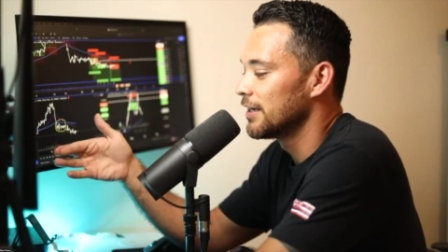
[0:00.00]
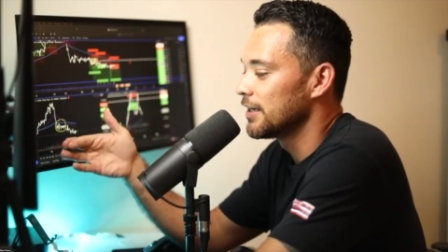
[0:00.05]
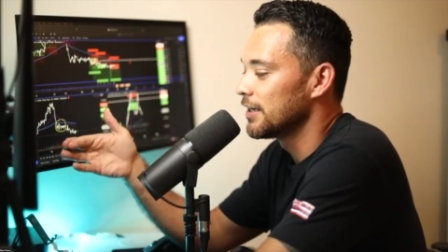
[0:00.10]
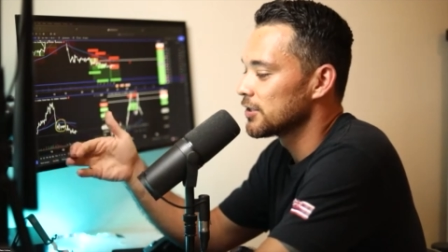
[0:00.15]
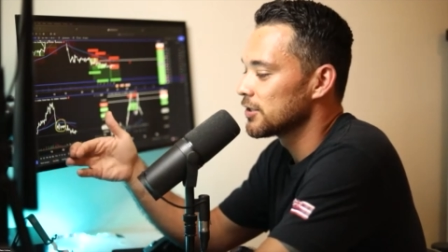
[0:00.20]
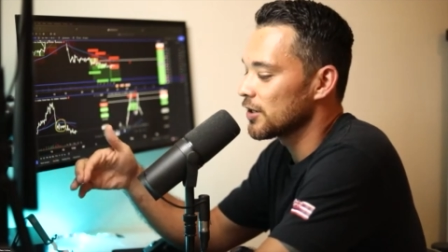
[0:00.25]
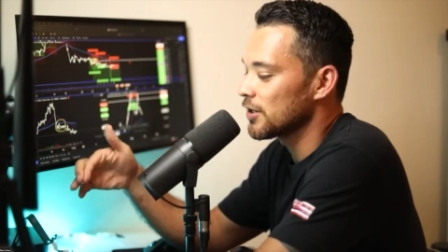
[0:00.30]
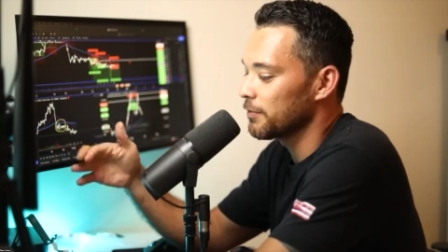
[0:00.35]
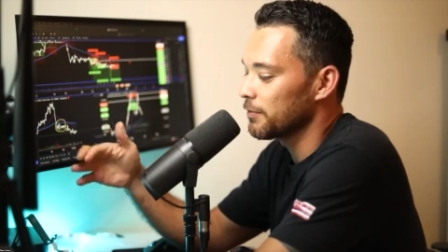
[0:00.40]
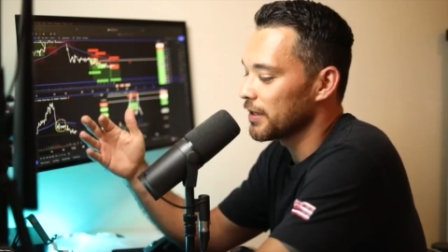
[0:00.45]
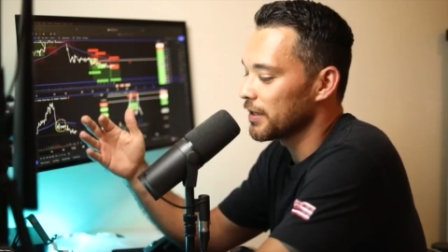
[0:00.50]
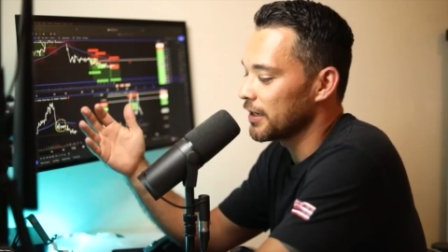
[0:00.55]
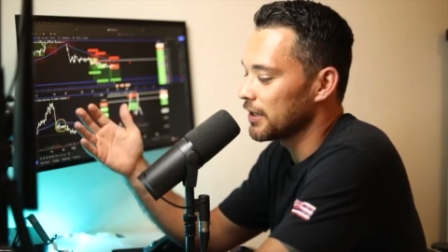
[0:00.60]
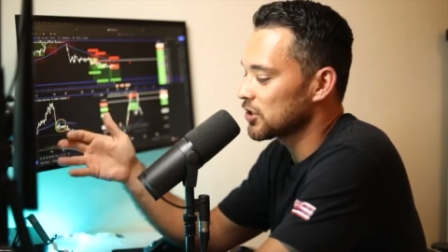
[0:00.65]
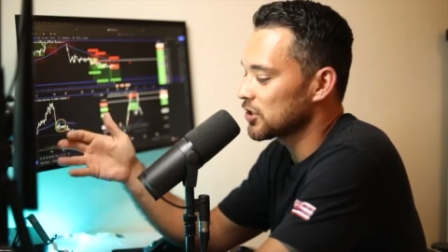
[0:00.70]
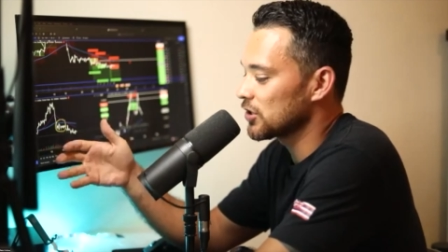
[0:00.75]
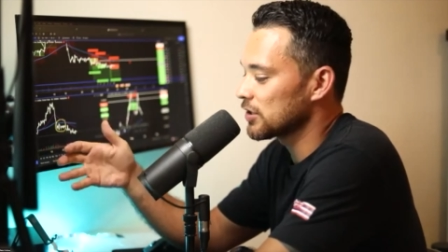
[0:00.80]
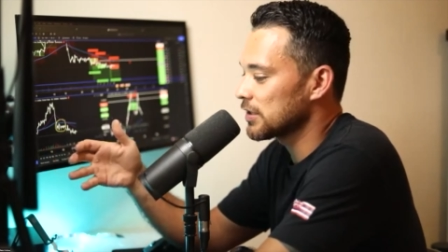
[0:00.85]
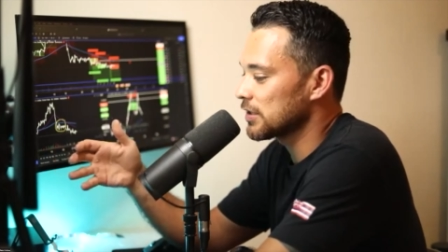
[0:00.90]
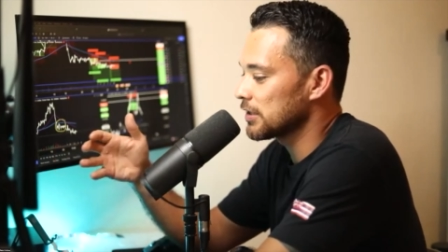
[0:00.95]
so i mean it's
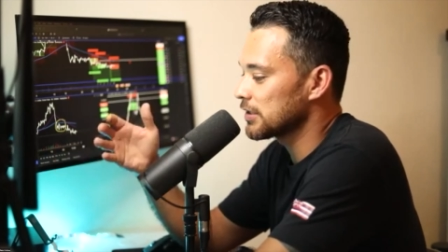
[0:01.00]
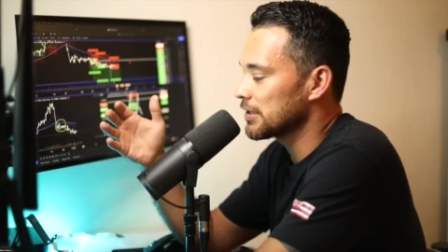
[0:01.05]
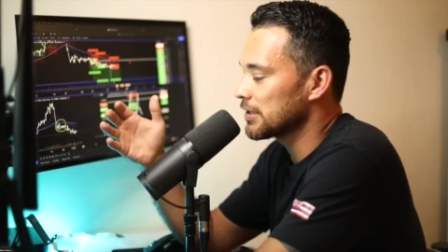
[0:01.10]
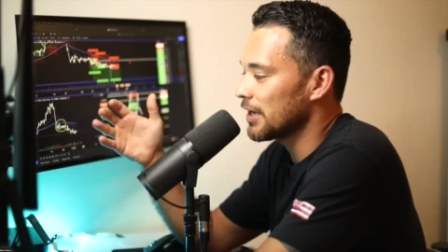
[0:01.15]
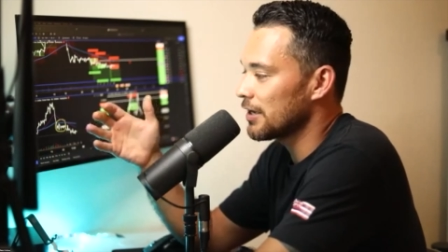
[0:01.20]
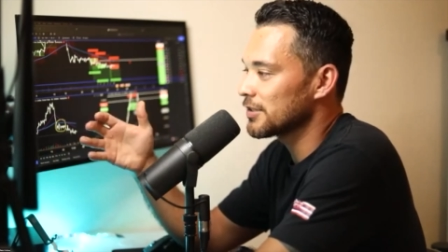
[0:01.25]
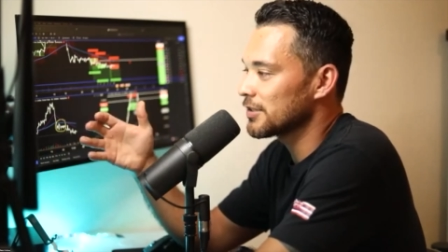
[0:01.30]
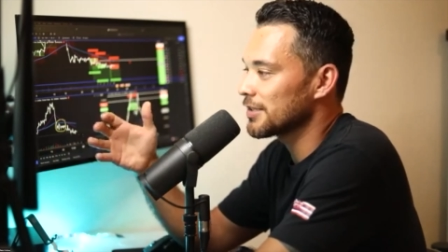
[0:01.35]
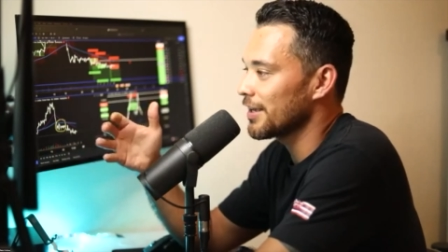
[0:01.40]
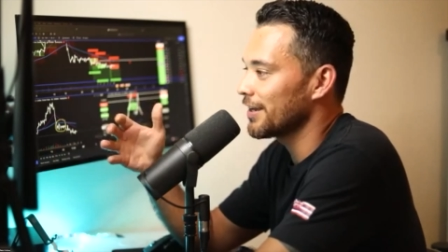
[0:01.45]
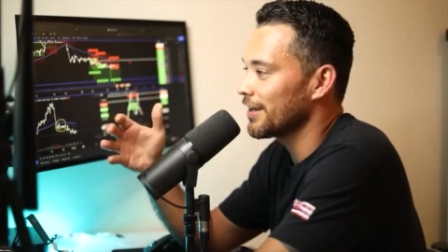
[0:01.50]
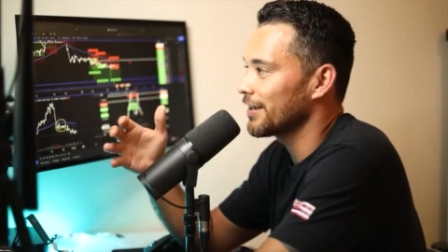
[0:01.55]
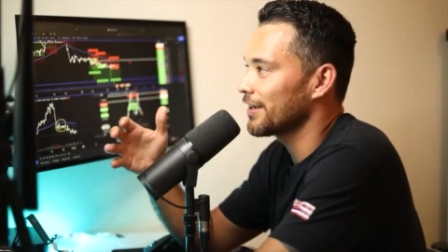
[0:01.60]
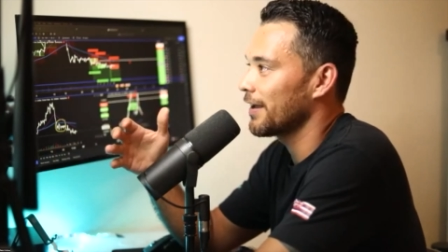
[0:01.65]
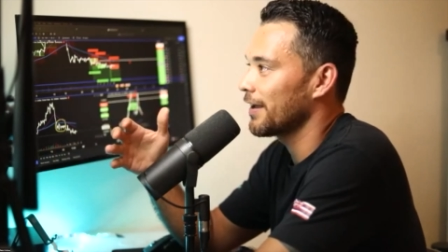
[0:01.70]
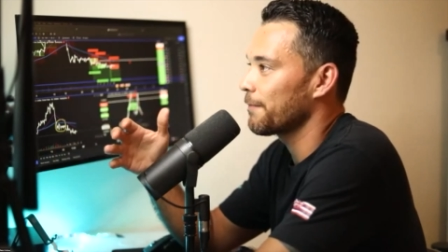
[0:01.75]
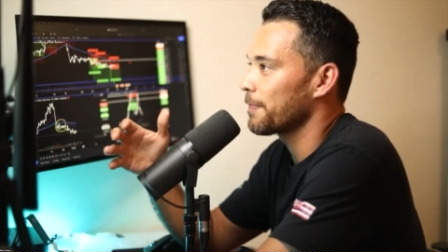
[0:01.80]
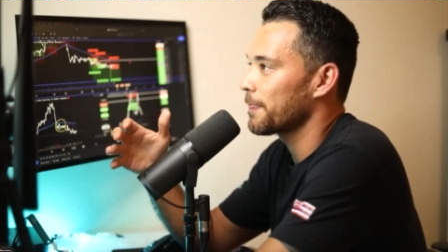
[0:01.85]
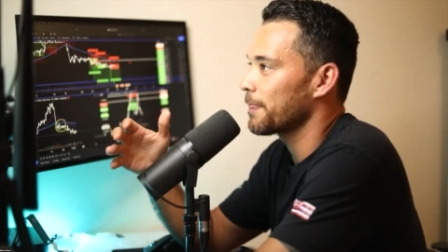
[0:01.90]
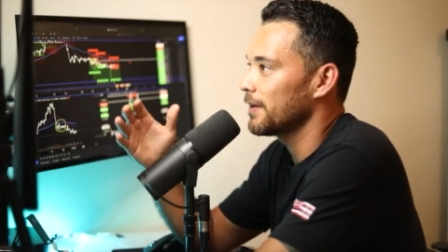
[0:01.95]
just it sounds like
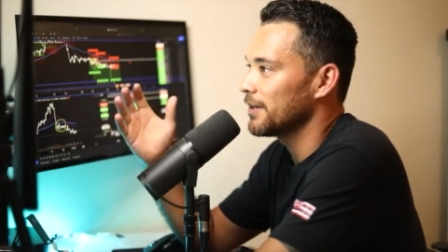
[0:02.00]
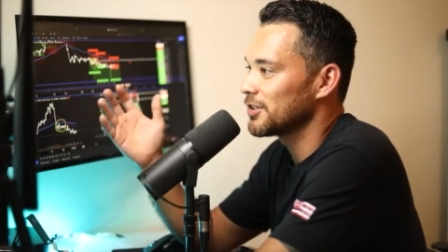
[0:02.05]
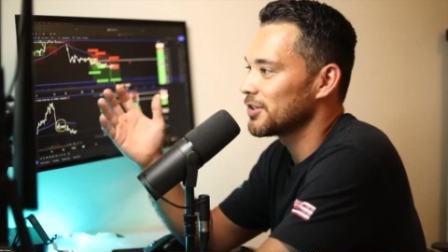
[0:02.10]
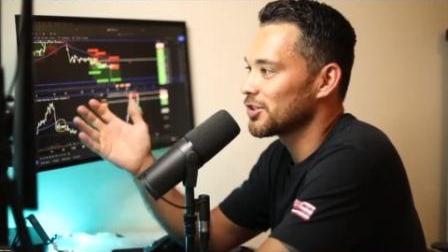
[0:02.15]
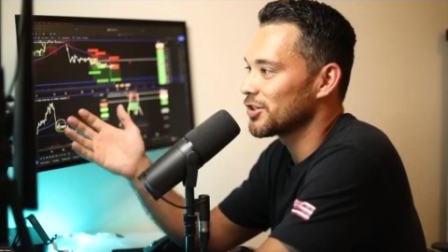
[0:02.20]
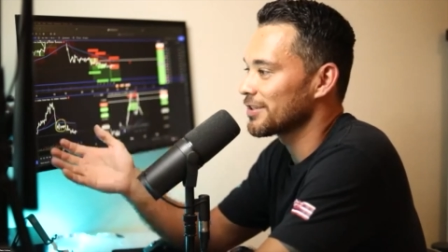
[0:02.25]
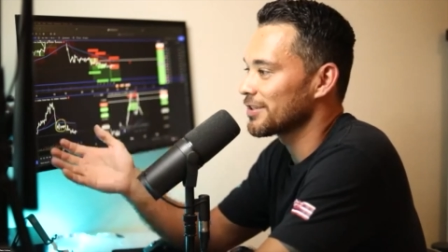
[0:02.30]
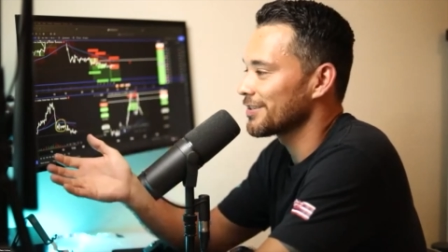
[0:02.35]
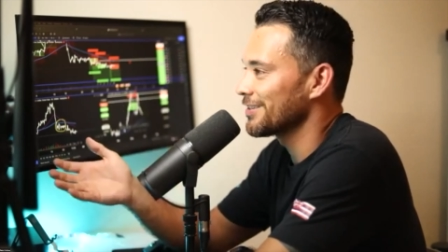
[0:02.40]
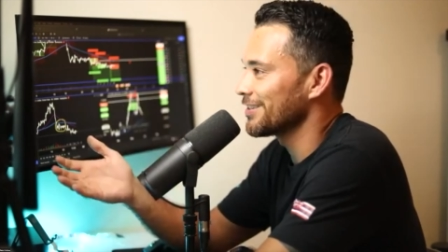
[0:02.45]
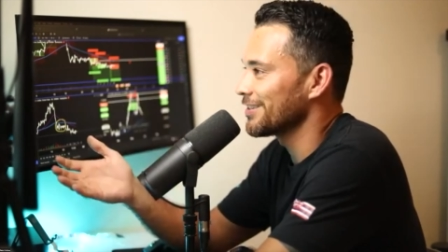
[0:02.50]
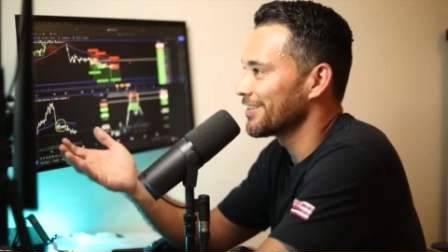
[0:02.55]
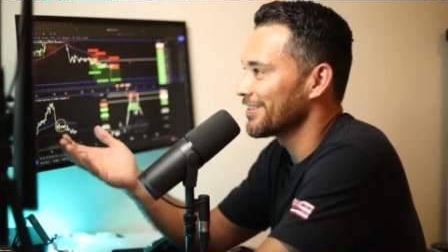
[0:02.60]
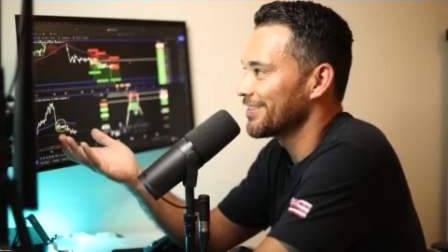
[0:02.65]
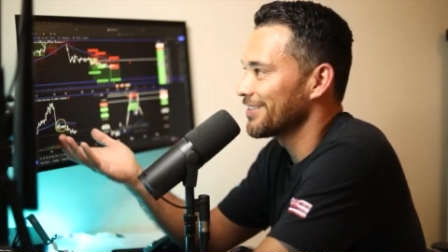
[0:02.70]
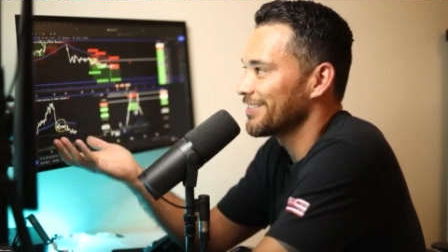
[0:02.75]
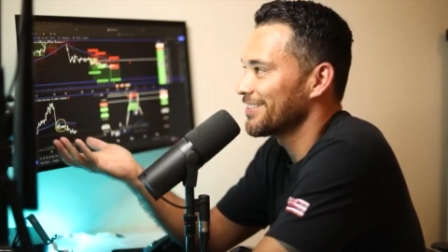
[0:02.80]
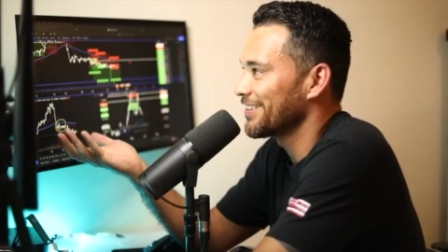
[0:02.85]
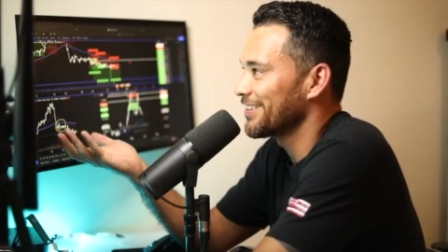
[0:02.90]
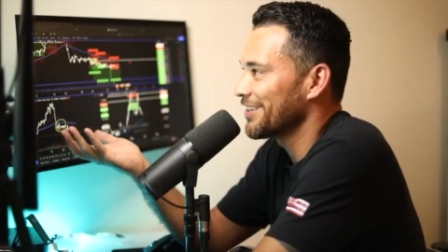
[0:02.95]
it's just a
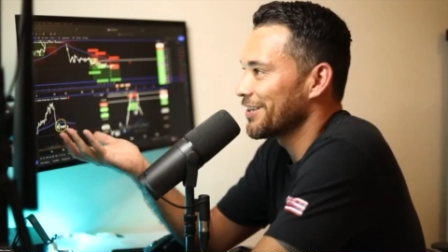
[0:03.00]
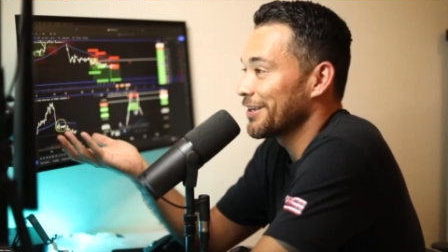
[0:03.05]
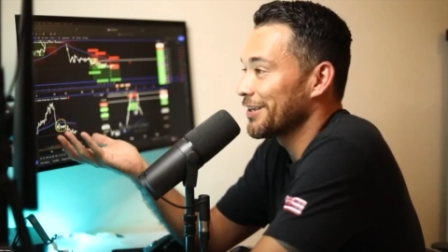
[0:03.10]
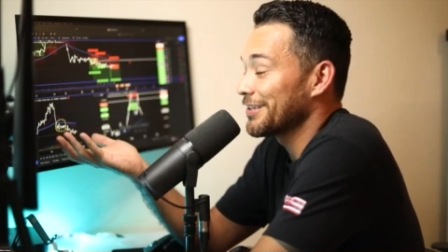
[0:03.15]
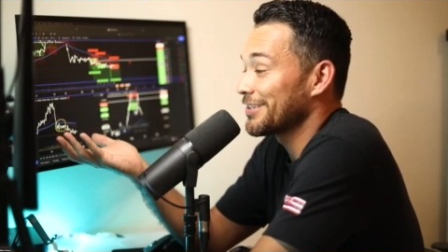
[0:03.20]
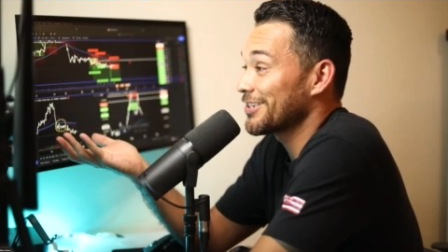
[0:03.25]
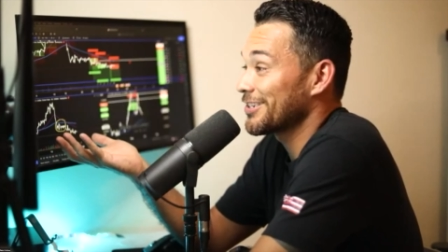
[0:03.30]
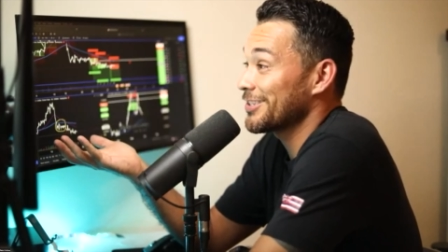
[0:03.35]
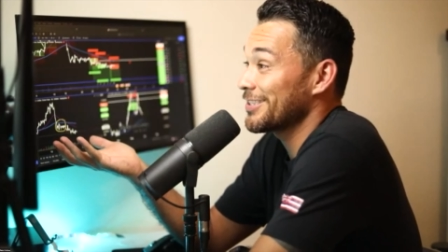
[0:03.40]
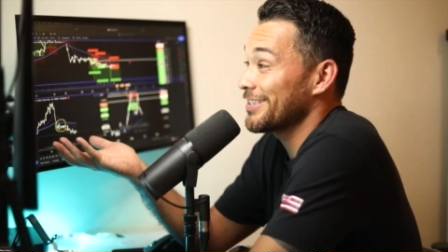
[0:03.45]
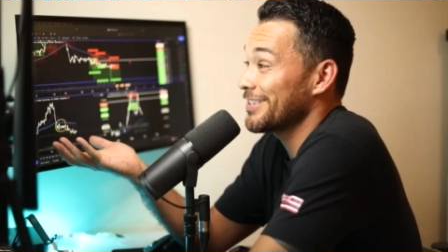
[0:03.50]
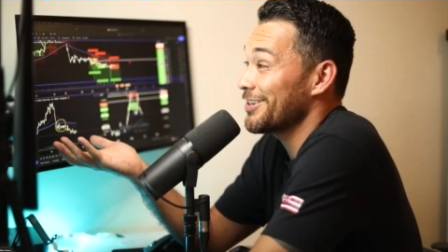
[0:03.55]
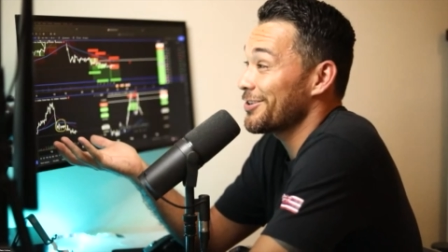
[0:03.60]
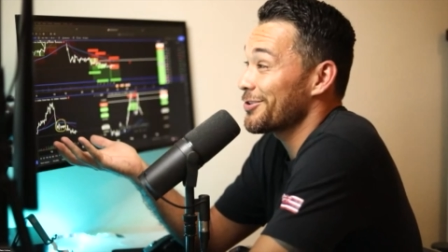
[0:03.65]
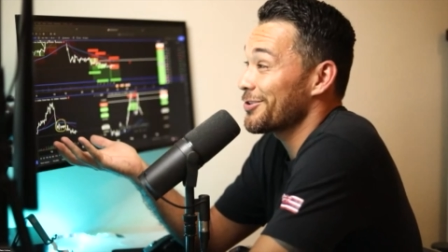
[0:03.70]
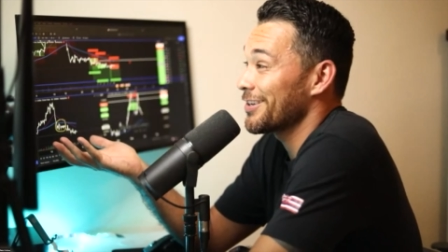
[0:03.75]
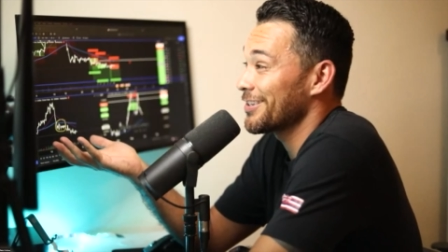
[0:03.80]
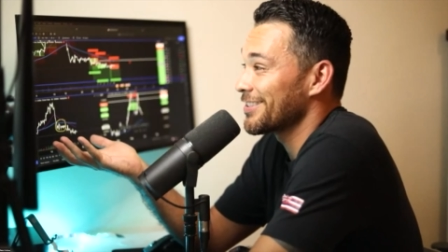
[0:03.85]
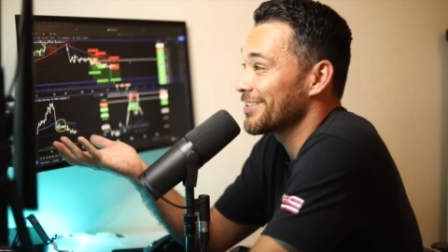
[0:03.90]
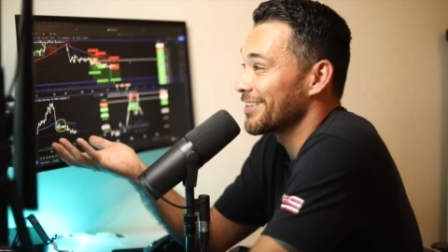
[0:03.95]
it's just
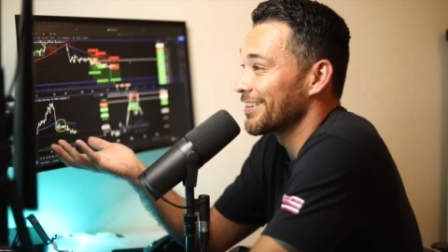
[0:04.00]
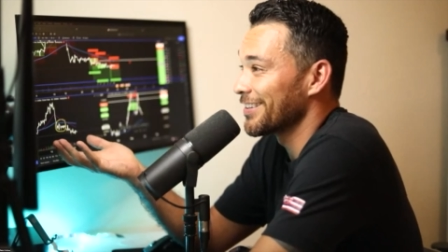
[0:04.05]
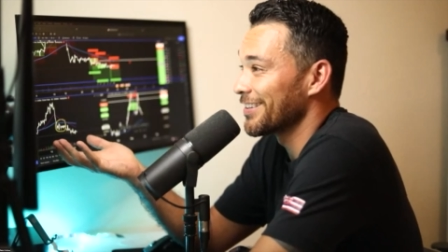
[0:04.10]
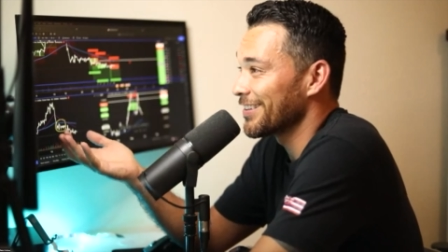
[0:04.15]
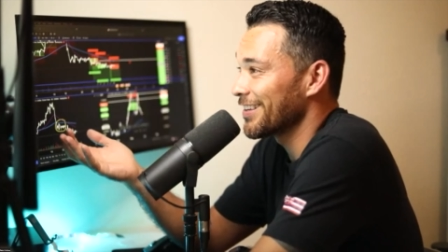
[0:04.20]
interesting.